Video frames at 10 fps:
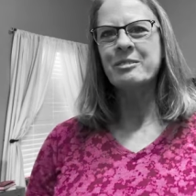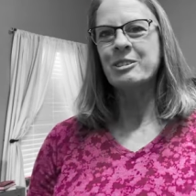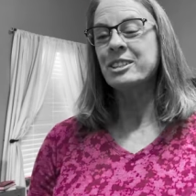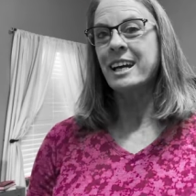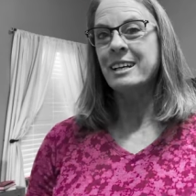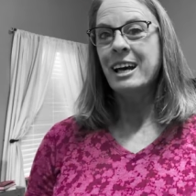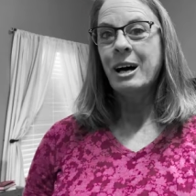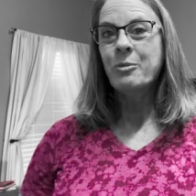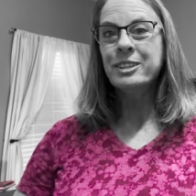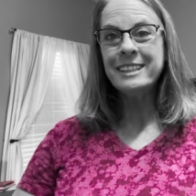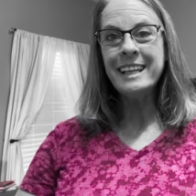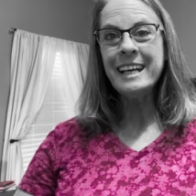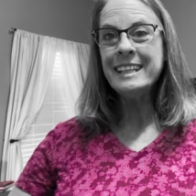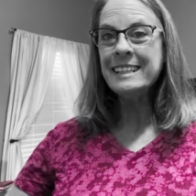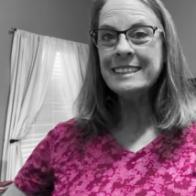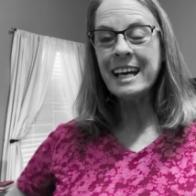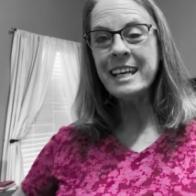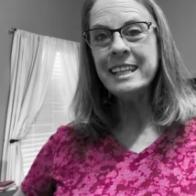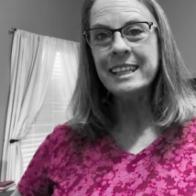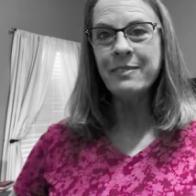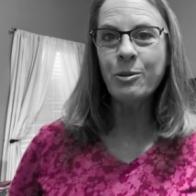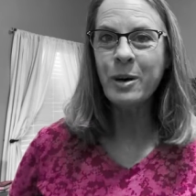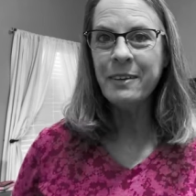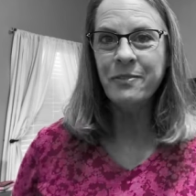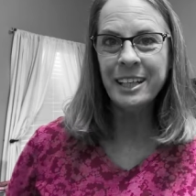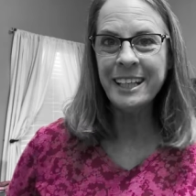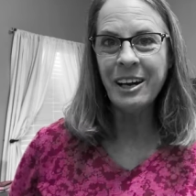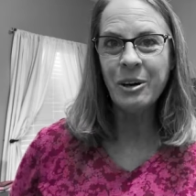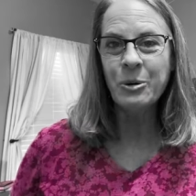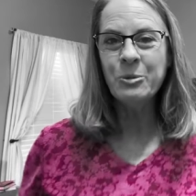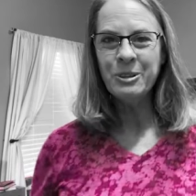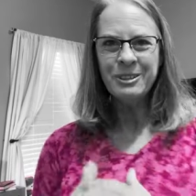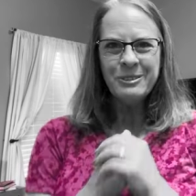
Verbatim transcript: Crochet. Well, today is a giveaway video. Woo!